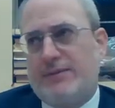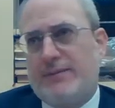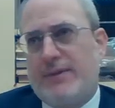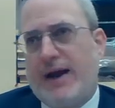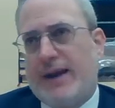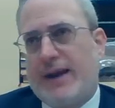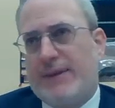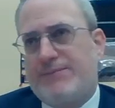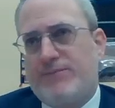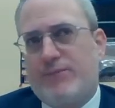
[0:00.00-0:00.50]
to
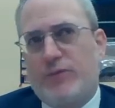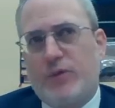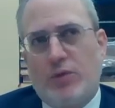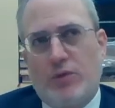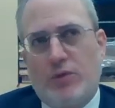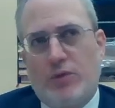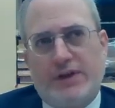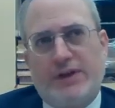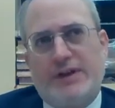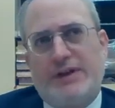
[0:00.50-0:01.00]
my
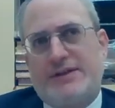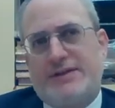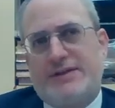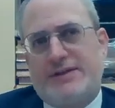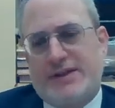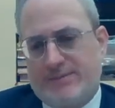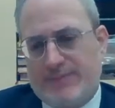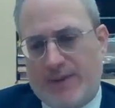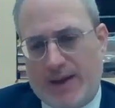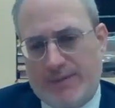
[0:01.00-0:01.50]

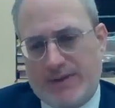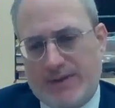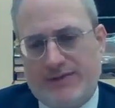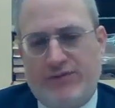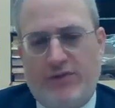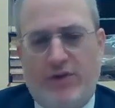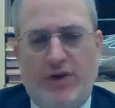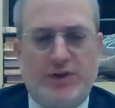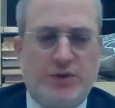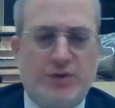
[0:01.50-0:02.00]
ordinances, my
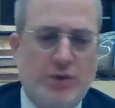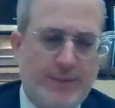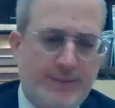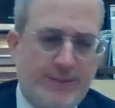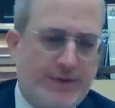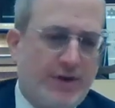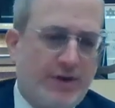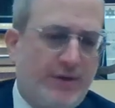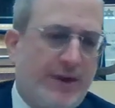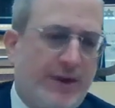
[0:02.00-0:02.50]
mitzvot, you
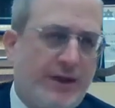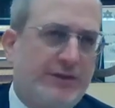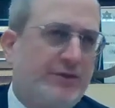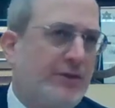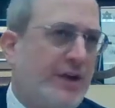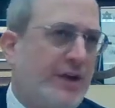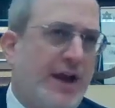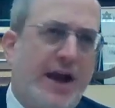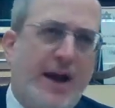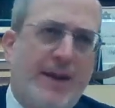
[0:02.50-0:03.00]
observe my
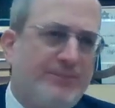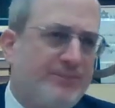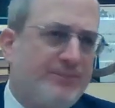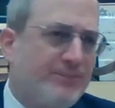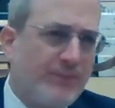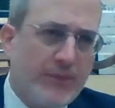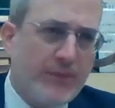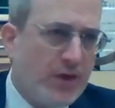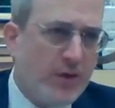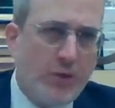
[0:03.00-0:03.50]
Torah,
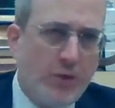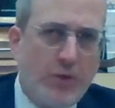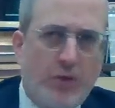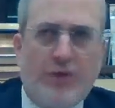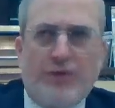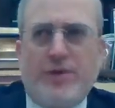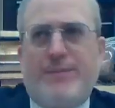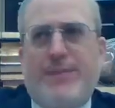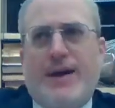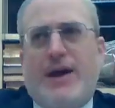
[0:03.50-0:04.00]

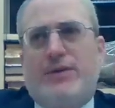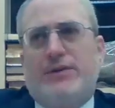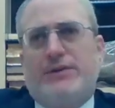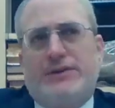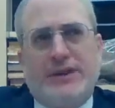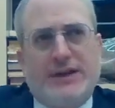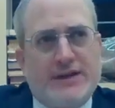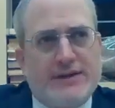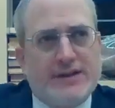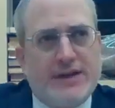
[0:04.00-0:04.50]
all the
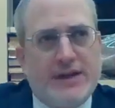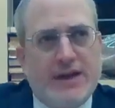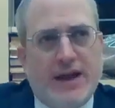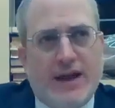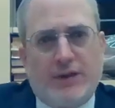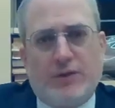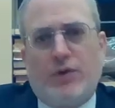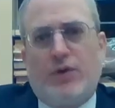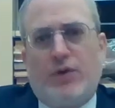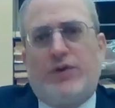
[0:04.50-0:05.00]
bounties
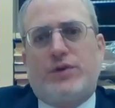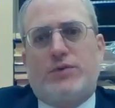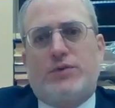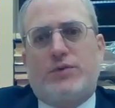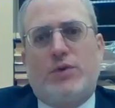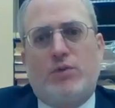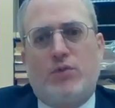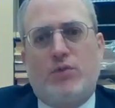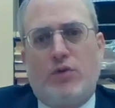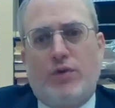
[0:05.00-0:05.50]
and all the
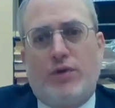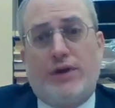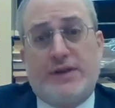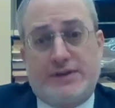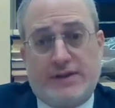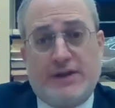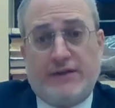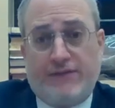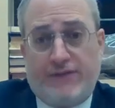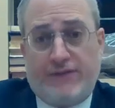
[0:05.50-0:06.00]

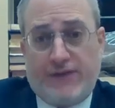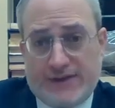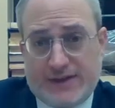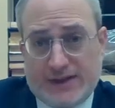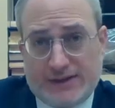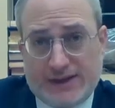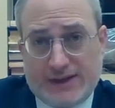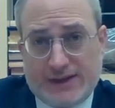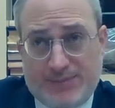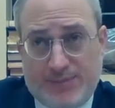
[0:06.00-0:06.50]
rewards,
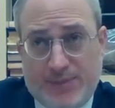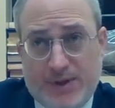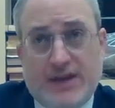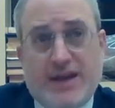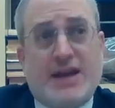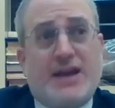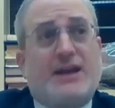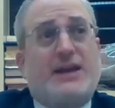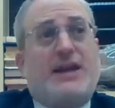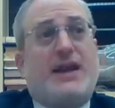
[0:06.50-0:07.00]
physically
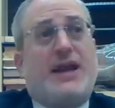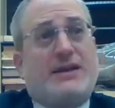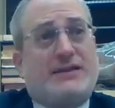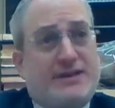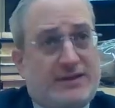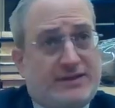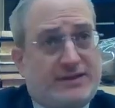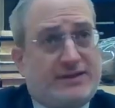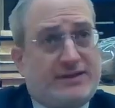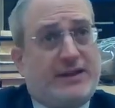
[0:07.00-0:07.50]
speaking, in
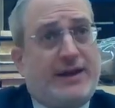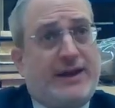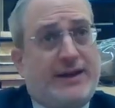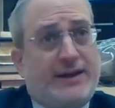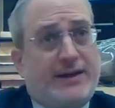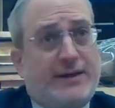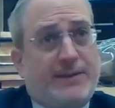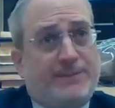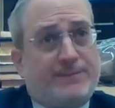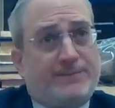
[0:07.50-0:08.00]
Eretz
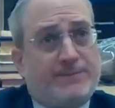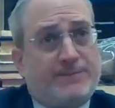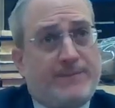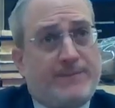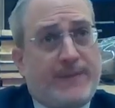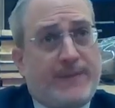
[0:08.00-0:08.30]
Yisrael.